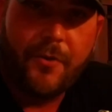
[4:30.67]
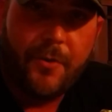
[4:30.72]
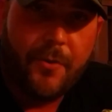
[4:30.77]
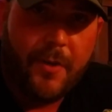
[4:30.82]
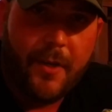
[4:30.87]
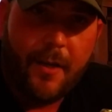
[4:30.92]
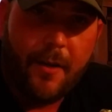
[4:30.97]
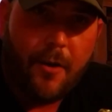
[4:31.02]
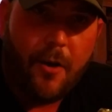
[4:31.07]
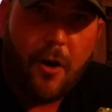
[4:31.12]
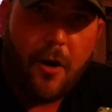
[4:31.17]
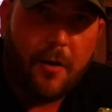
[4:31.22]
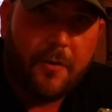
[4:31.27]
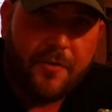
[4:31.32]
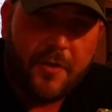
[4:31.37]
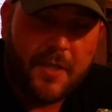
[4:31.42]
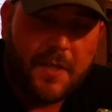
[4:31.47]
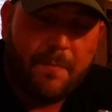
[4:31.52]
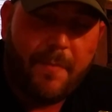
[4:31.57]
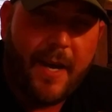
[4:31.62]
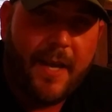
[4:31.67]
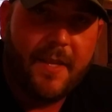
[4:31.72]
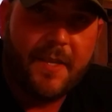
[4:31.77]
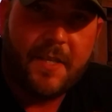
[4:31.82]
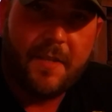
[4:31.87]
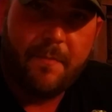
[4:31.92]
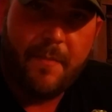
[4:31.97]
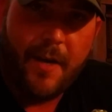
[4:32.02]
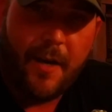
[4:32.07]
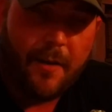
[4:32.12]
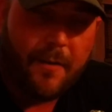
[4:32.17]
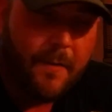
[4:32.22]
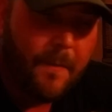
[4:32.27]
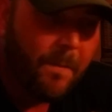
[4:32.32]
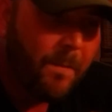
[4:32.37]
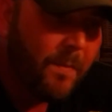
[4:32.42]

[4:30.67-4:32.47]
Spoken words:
to it at all just by the smell.